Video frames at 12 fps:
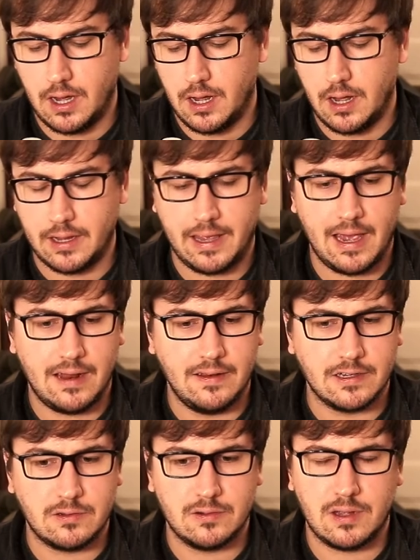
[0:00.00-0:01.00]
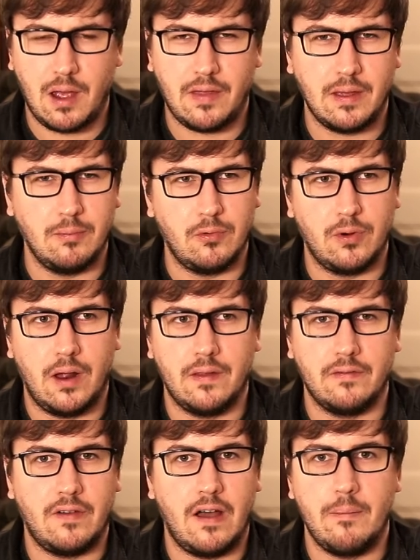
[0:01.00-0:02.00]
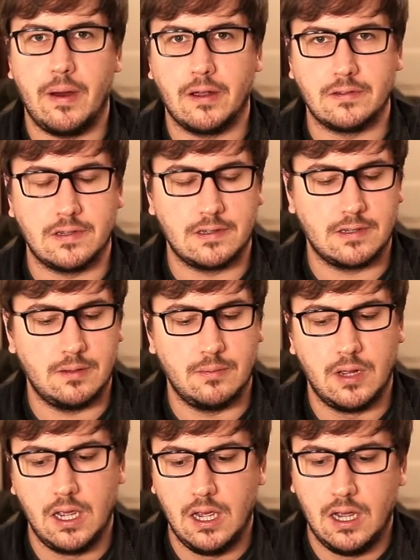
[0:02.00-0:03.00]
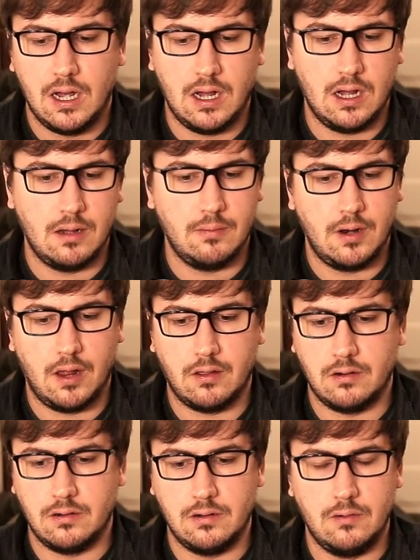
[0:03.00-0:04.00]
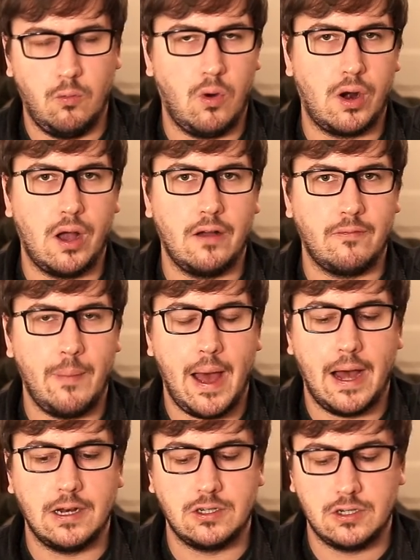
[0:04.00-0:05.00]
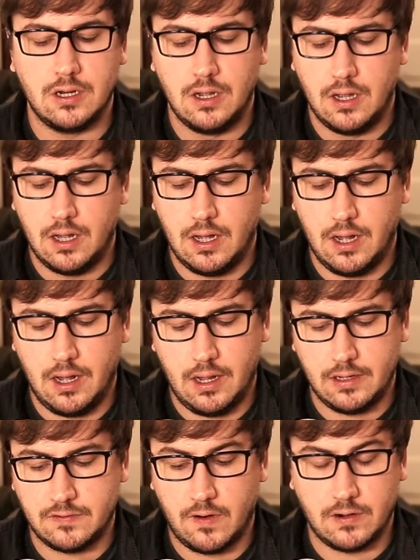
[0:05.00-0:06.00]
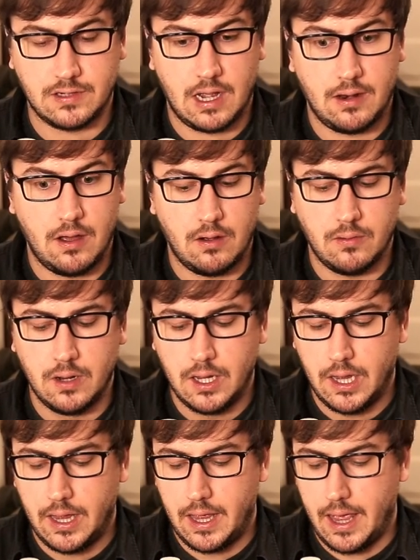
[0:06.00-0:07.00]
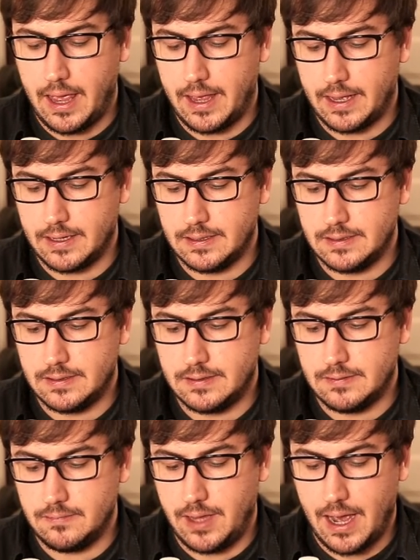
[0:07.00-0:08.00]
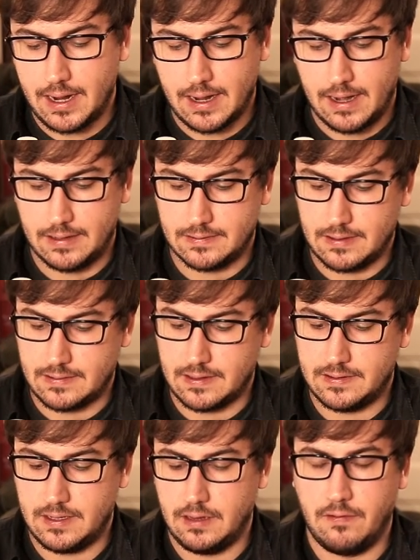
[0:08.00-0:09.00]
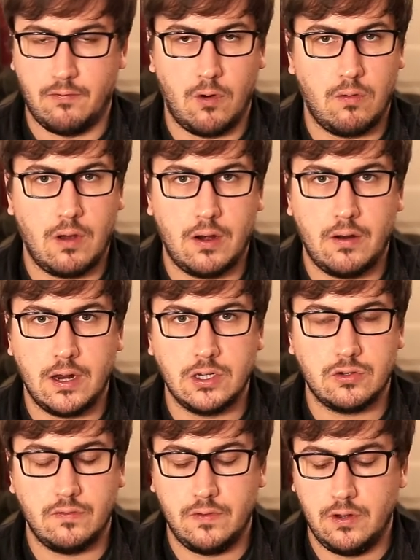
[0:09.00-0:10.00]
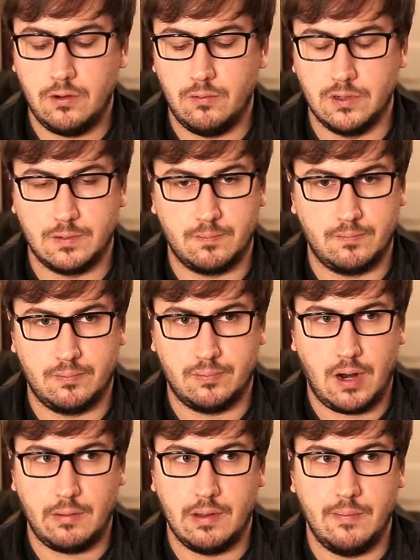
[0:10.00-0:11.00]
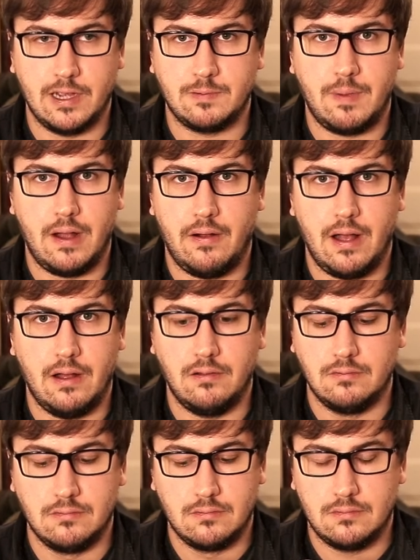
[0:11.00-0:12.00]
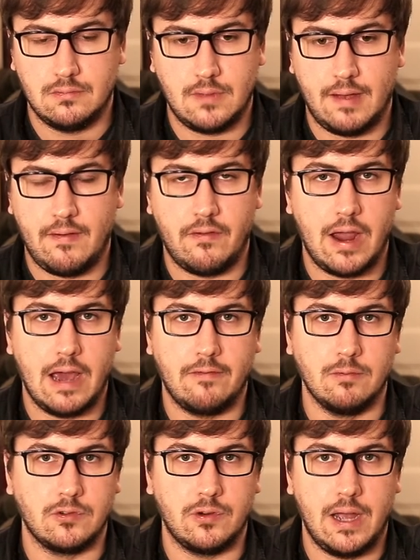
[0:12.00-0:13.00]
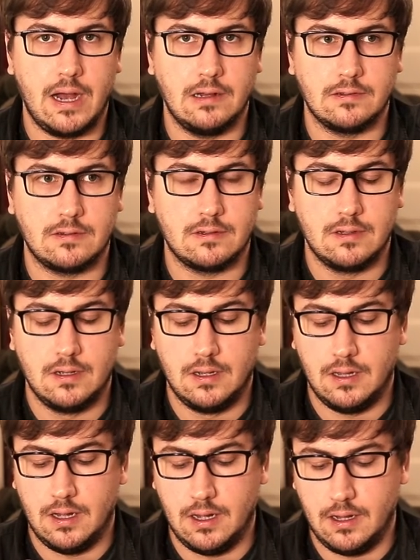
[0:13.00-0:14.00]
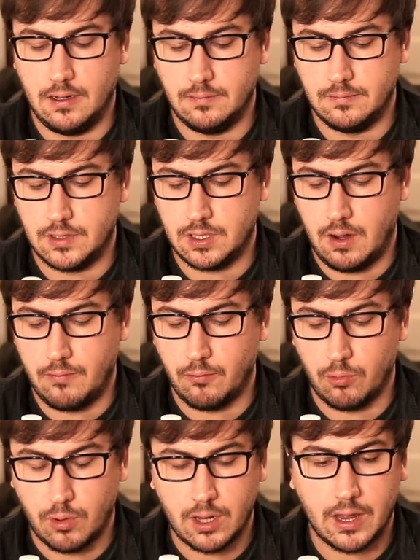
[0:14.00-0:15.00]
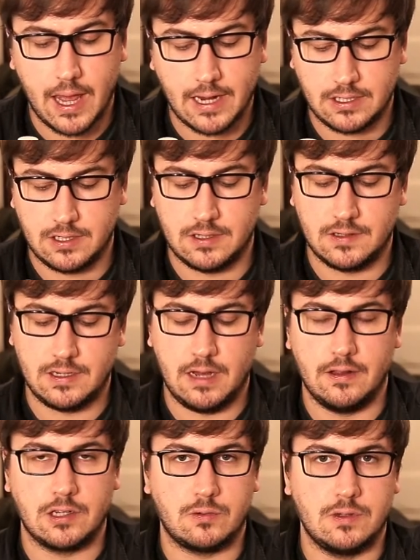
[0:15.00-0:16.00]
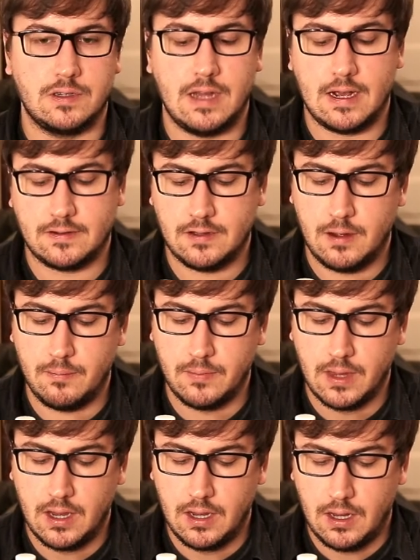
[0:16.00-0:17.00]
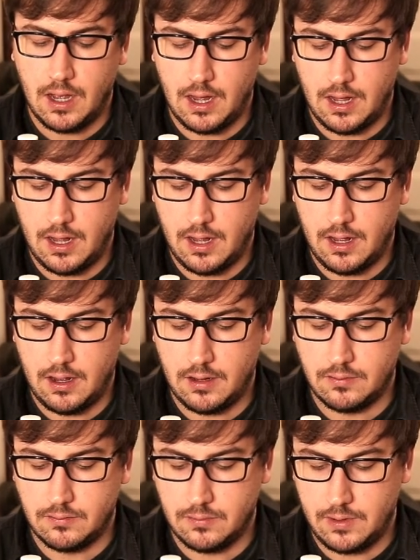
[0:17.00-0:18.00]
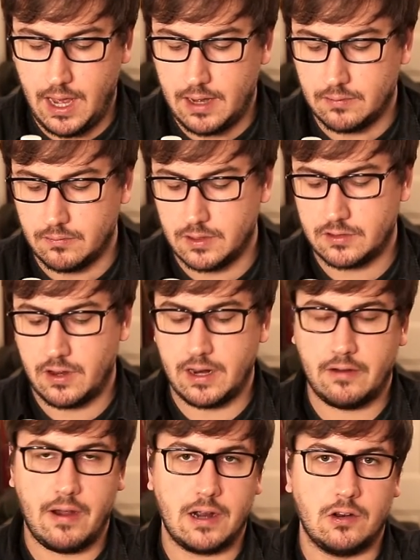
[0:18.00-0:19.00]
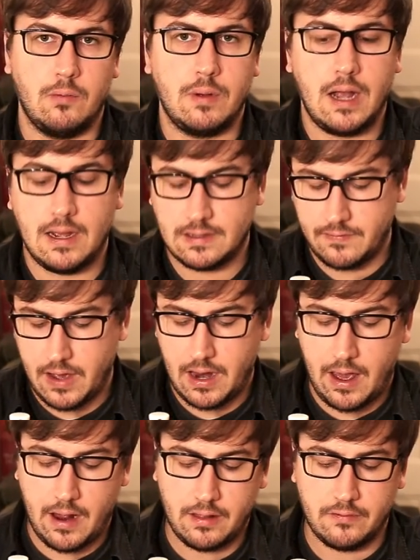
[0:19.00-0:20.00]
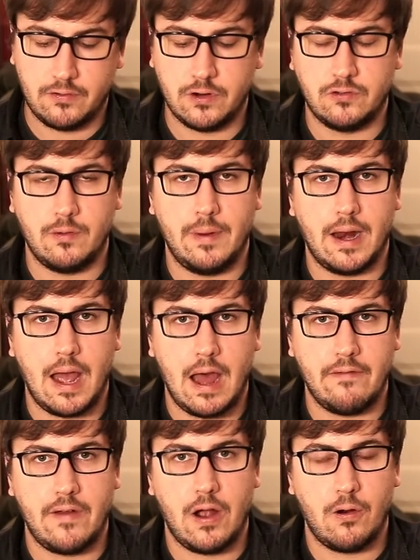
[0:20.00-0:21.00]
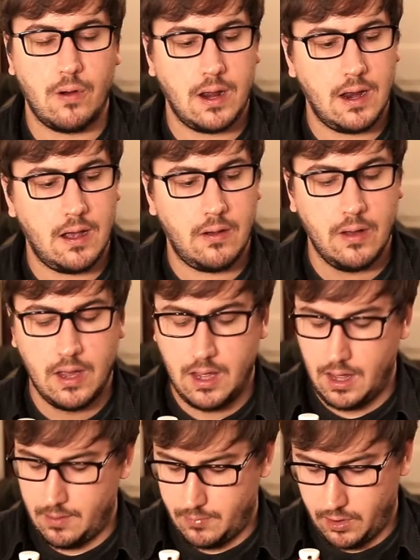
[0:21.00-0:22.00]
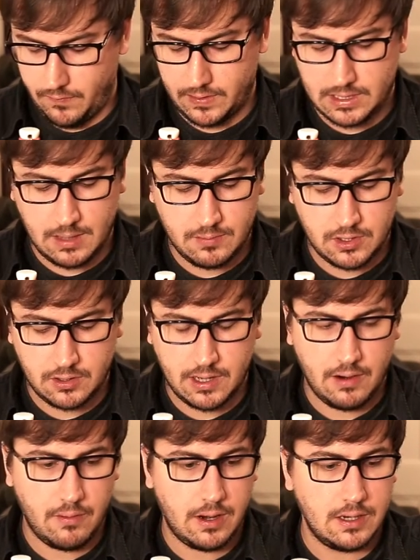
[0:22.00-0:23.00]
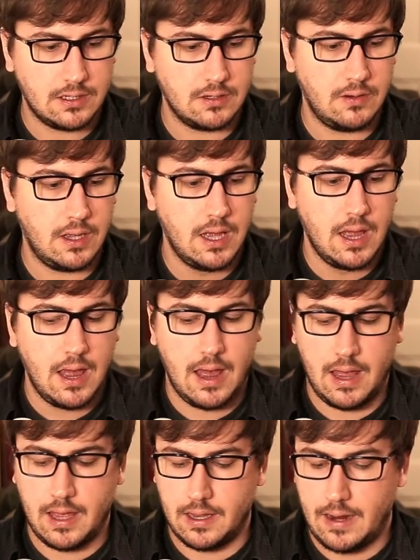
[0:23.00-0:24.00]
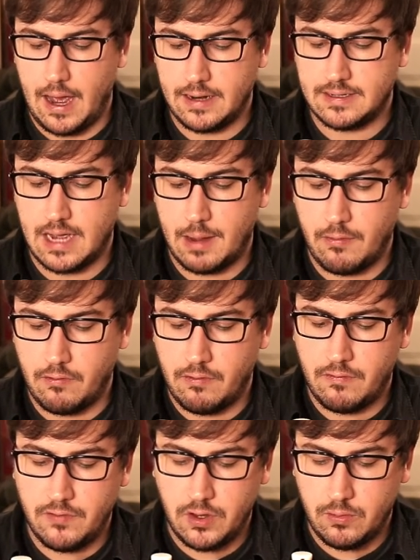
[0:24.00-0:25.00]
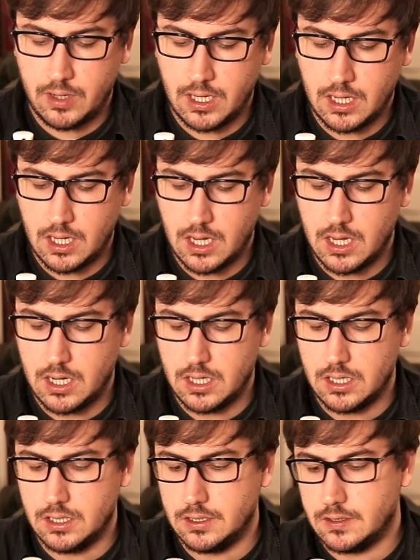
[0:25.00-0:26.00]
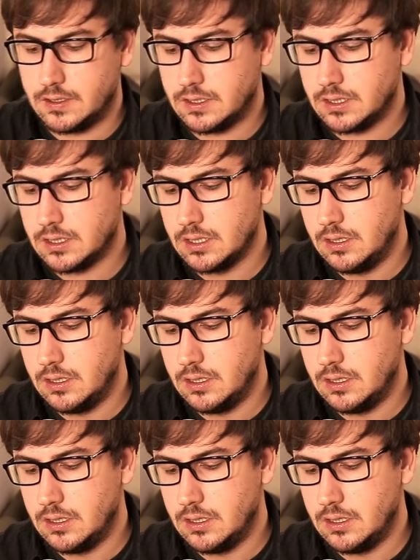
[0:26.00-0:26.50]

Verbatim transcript: Uh, again, this was I think brewed on the five barrel system, um, another one off batch, uh, as far as I know. And yeah, guys, as I said, the Forerunner I just reviewed was probably the best pale ale I've ever had from Treehouse. Um, so I'm really anxious to see how this one stacks up. Uh, yeah, let's get it cracked open, guys. I've had it out of the fridge for about a half hour right now. Perfect temperature to get right into it. And at time of reviewing, it is.